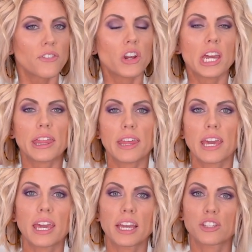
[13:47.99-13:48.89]

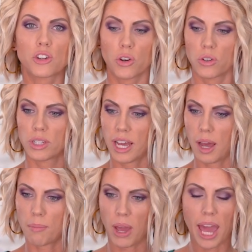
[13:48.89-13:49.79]
everything is curled
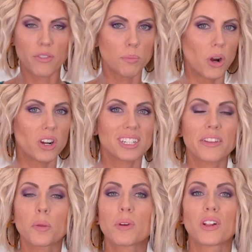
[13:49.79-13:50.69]
up. I have it parted
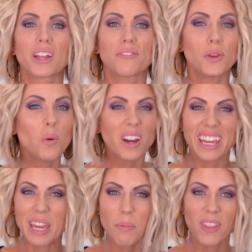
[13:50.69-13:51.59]
down the middle. If you wanna
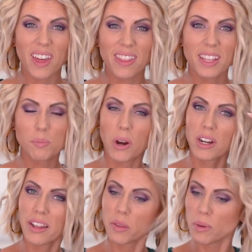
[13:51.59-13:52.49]
keep it like this,
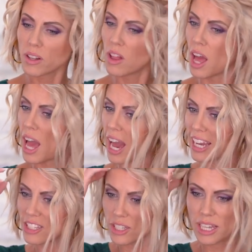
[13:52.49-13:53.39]
parted down the middle,
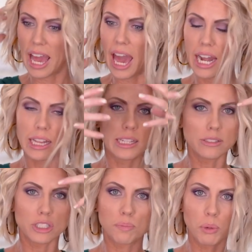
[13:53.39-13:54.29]
I just add a
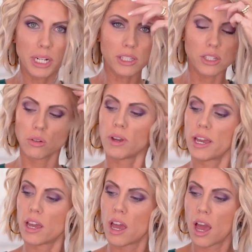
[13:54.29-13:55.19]
little spritz to
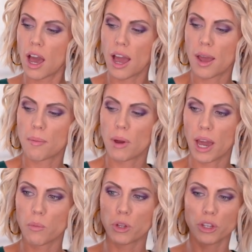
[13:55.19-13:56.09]
it. Um,
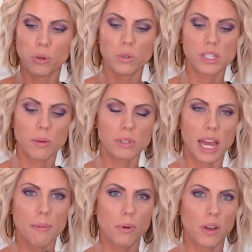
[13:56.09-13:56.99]
I would use some
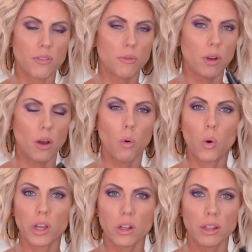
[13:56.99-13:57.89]
type of uh,
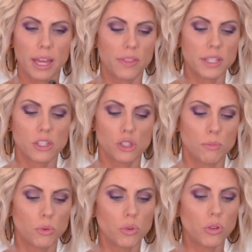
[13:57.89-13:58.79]
oil, like this is
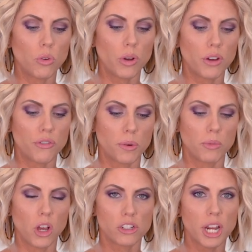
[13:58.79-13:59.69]
marula oil
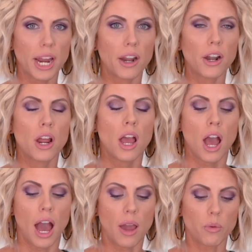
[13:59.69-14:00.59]
from Hair.
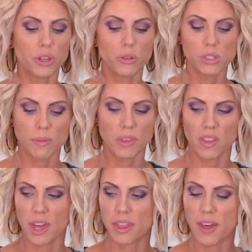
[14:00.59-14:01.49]
I would use
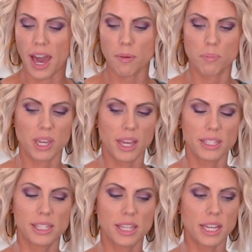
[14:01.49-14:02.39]
something like that
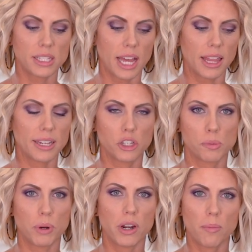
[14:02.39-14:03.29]
because this, I like to
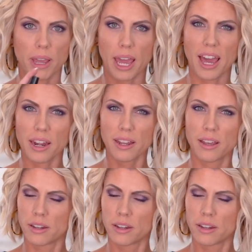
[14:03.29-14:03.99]
spray it on my hand